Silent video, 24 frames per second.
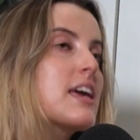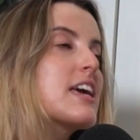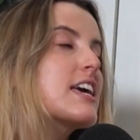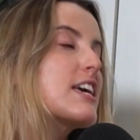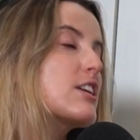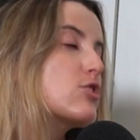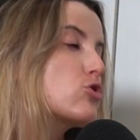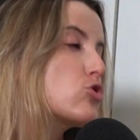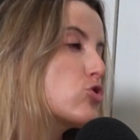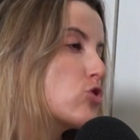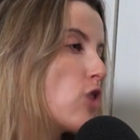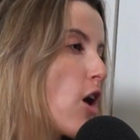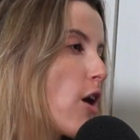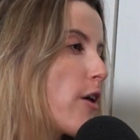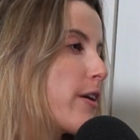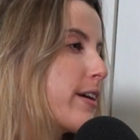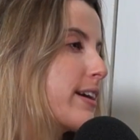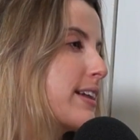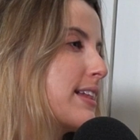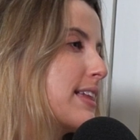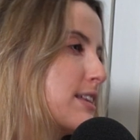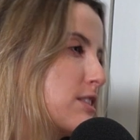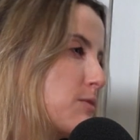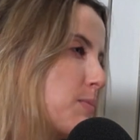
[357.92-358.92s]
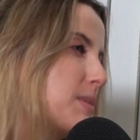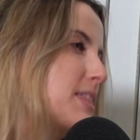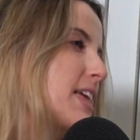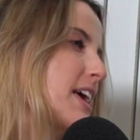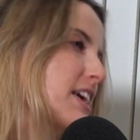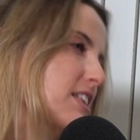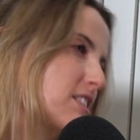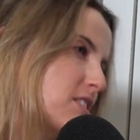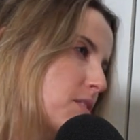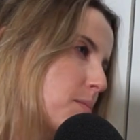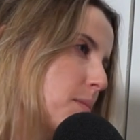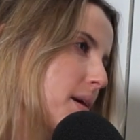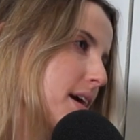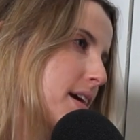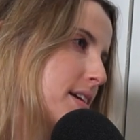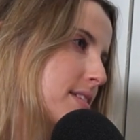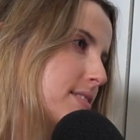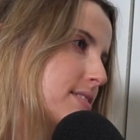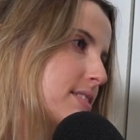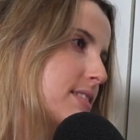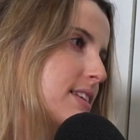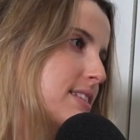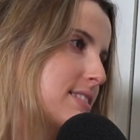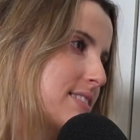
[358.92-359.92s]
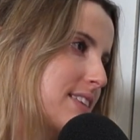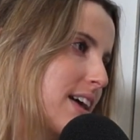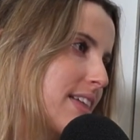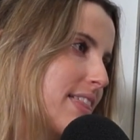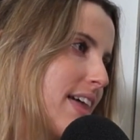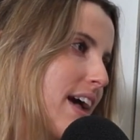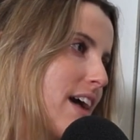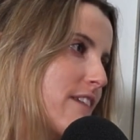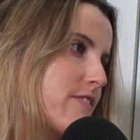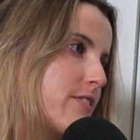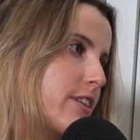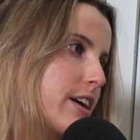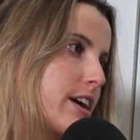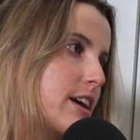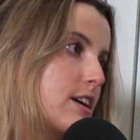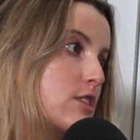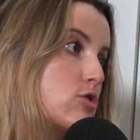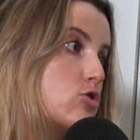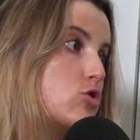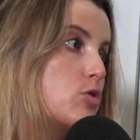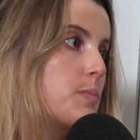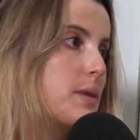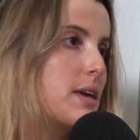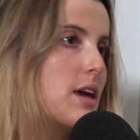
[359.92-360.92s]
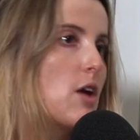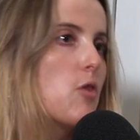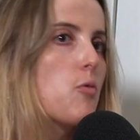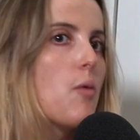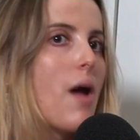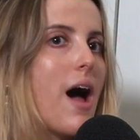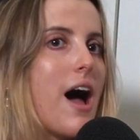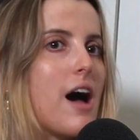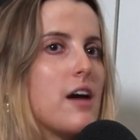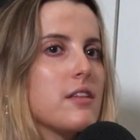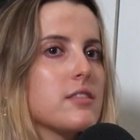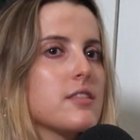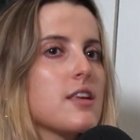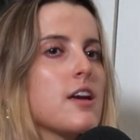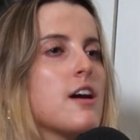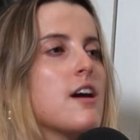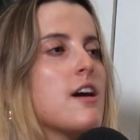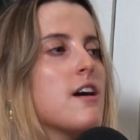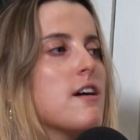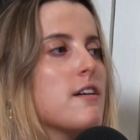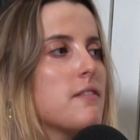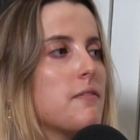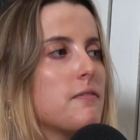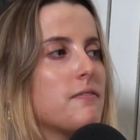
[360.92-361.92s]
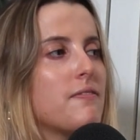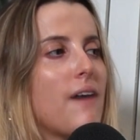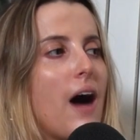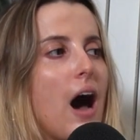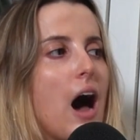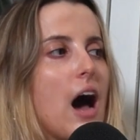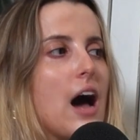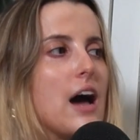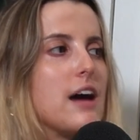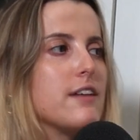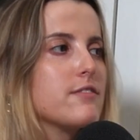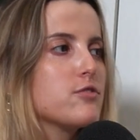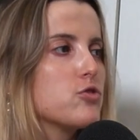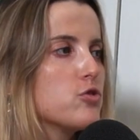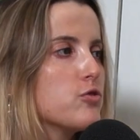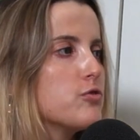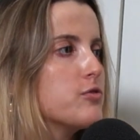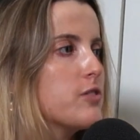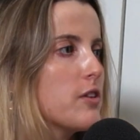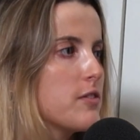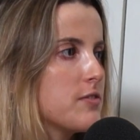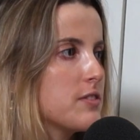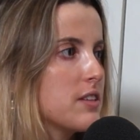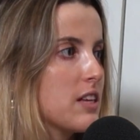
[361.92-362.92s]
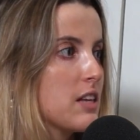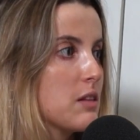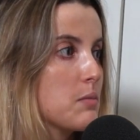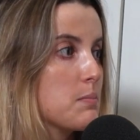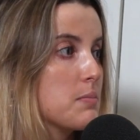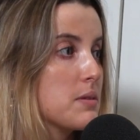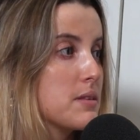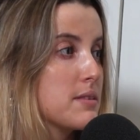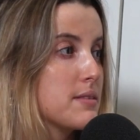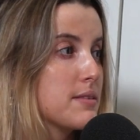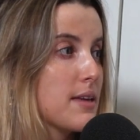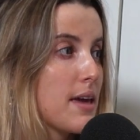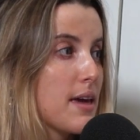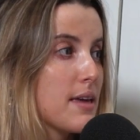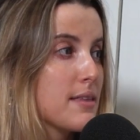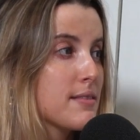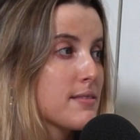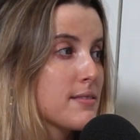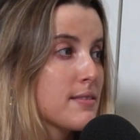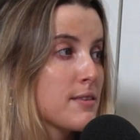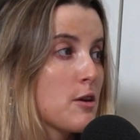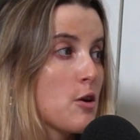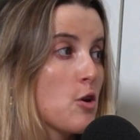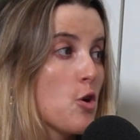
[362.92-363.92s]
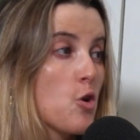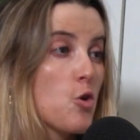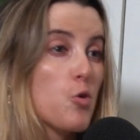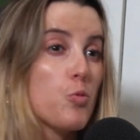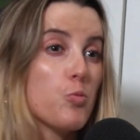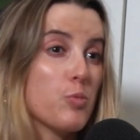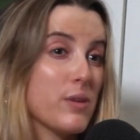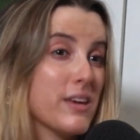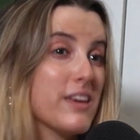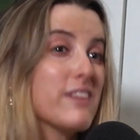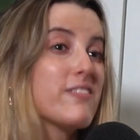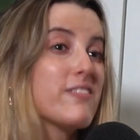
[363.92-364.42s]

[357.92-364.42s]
historically it's been estimated in South Africa to be around 5 to 15%. We're